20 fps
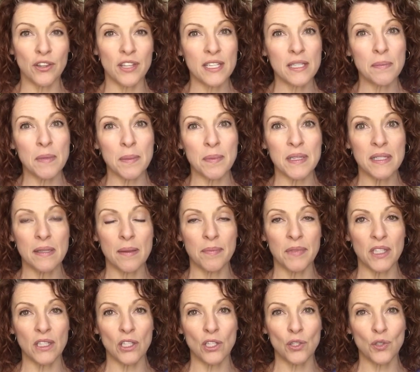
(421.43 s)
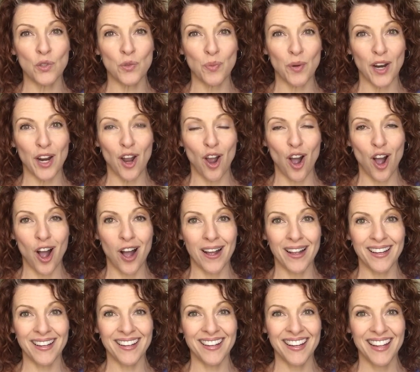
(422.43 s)
this may be something that you spray
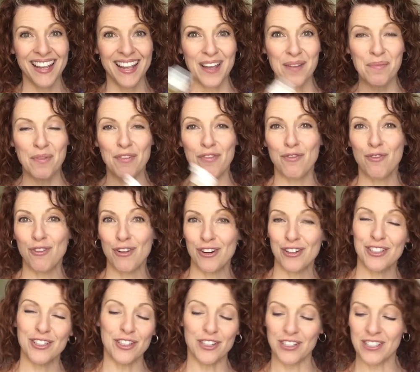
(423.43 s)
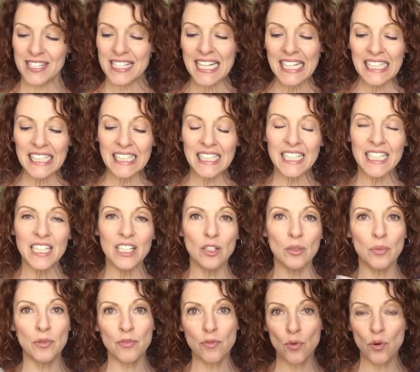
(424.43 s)
on before start styling
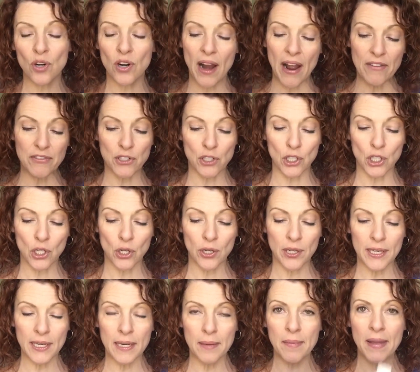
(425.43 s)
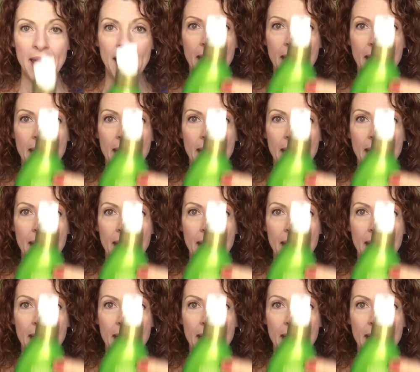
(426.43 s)
or before or after a cream.